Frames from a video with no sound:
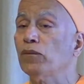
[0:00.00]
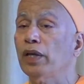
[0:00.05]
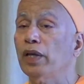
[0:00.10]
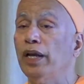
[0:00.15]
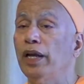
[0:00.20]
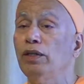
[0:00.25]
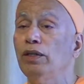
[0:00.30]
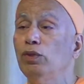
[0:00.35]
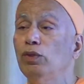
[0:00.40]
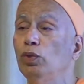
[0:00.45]

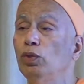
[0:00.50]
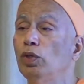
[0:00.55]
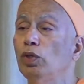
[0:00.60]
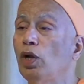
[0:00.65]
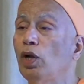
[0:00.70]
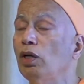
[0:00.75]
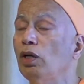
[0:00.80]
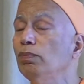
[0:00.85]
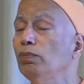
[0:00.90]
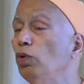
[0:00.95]
can do a
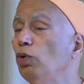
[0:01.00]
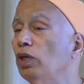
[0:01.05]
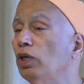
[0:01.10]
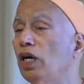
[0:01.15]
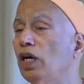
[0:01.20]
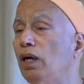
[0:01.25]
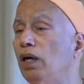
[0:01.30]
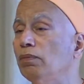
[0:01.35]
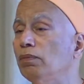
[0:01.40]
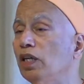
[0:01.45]
lot more
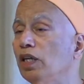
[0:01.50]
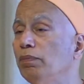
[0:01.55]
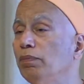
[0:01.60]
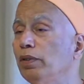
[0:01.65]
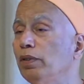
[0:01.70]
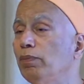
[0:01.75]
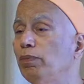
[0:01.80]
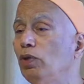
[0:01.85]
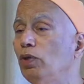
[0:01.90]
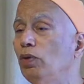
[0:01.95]
harm than
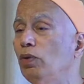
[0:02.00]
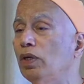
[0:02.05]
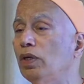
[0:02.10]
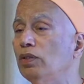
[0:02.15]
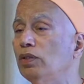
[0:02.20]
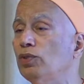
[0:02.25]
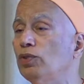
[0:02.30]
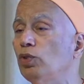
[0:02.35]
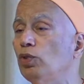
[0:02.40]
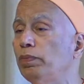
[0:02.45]
people who
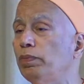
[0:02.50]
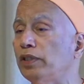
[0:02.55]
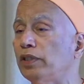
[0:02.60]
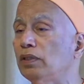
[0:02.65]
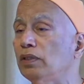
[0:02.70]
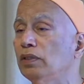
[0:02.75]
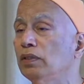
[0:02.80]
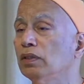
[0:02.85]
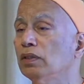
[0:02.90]
are stupid.